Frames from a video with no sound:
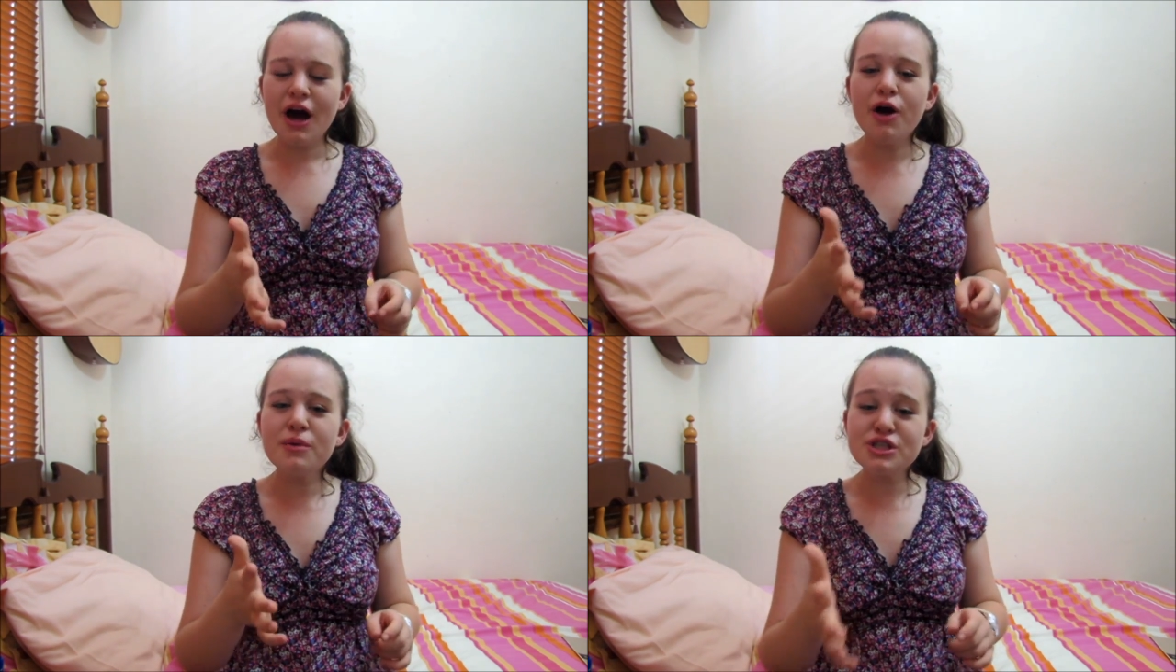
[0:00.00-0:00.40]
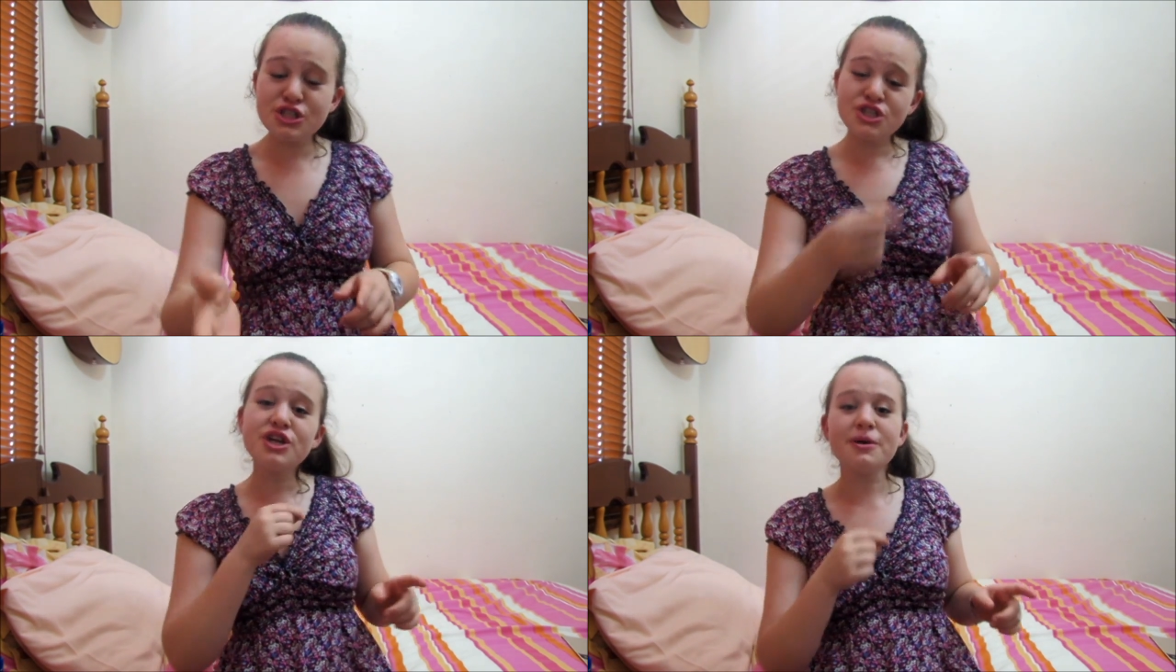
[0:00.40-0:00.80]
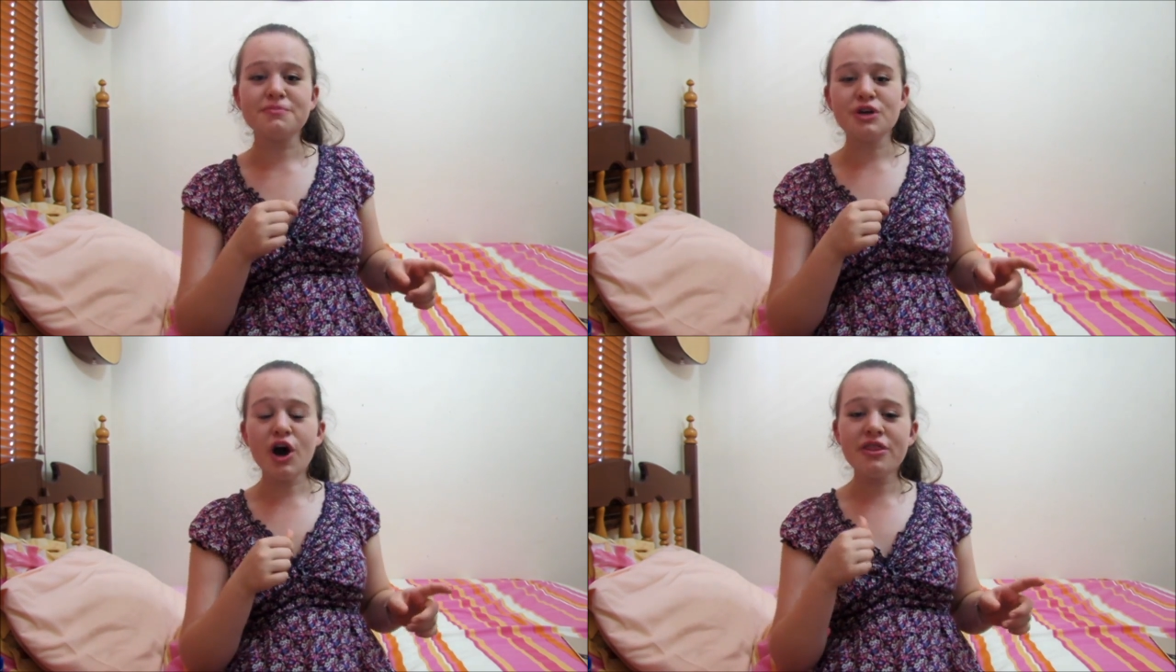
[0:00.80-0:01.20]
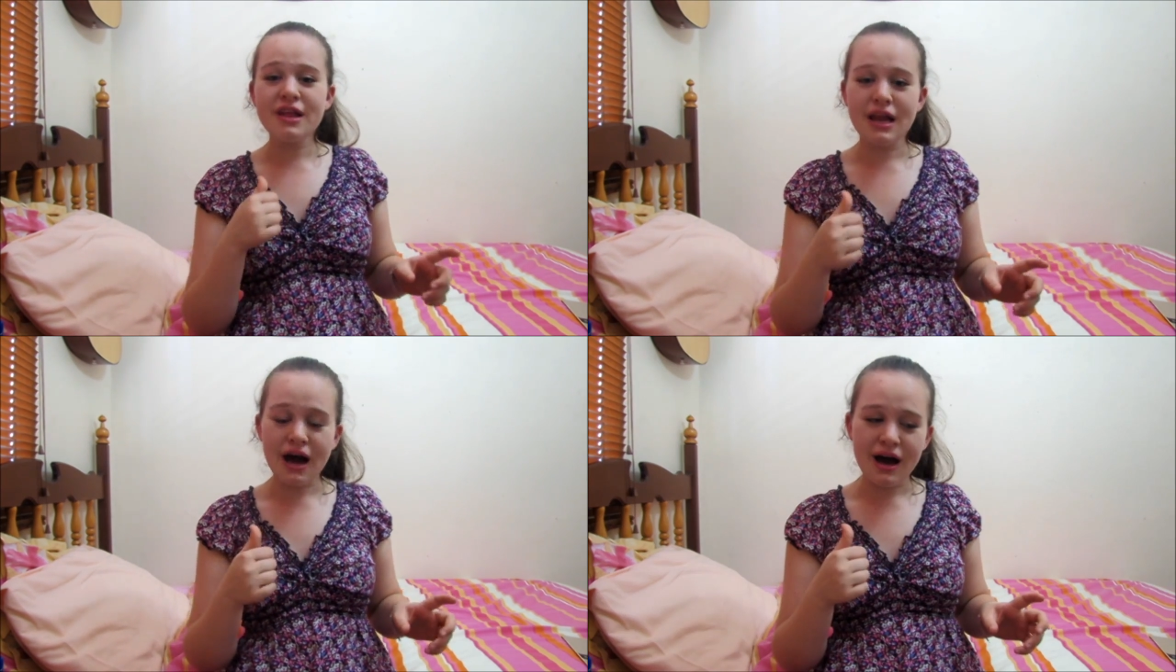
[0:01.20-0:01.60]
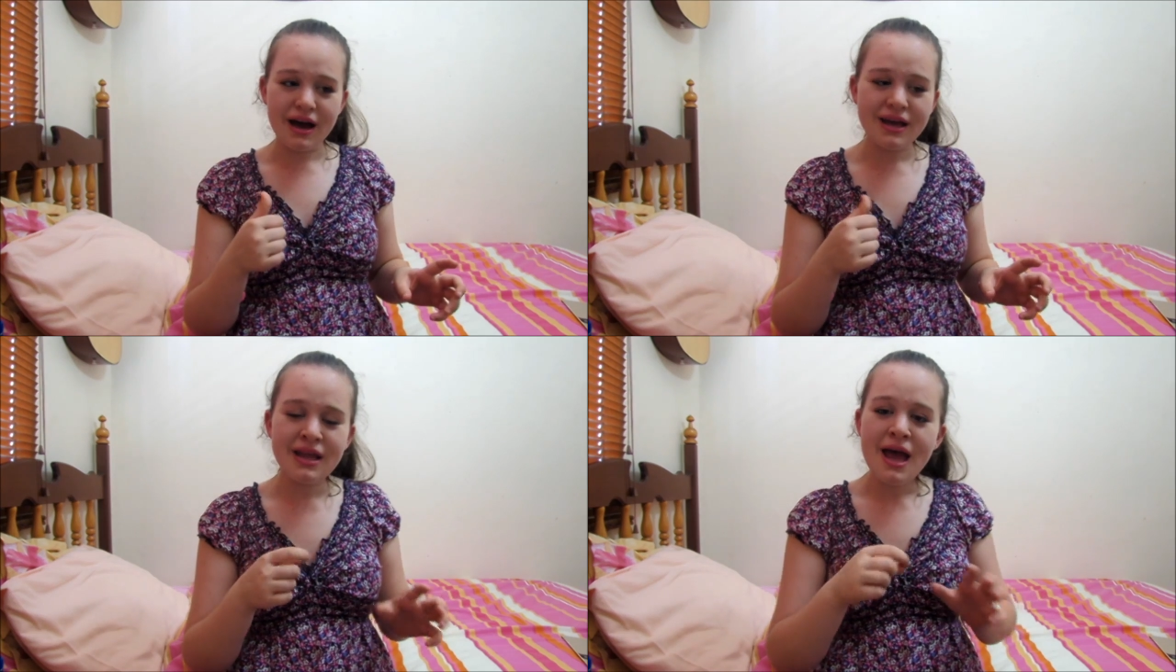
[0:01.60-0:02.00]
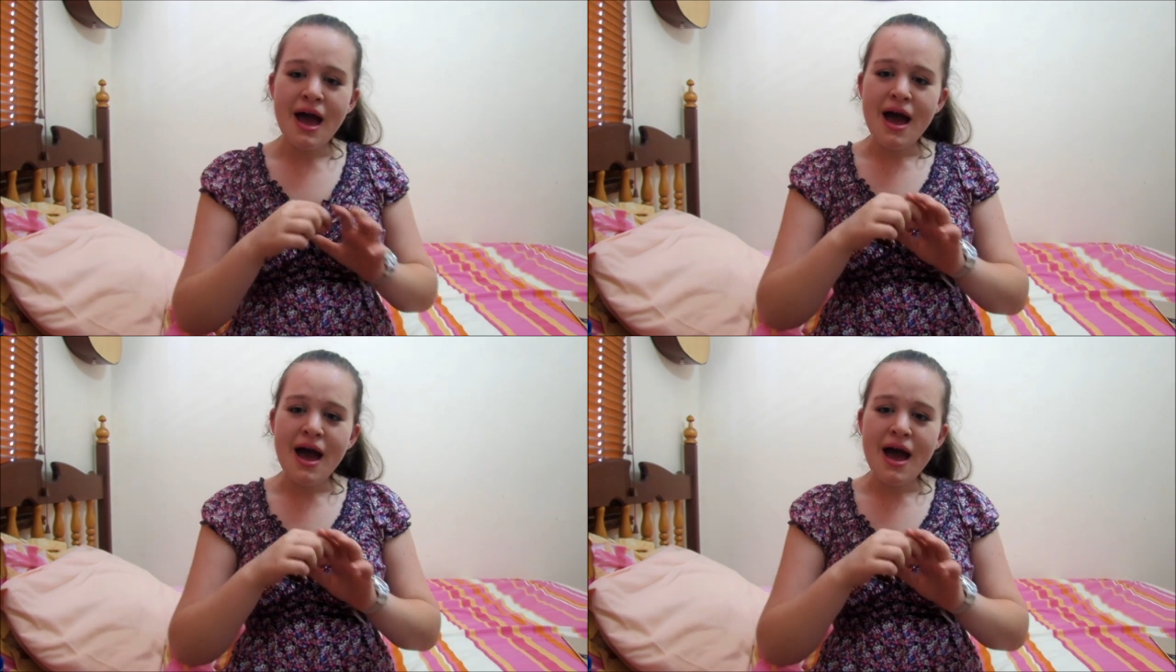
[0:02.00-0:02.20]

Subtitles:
almost tripped on the line.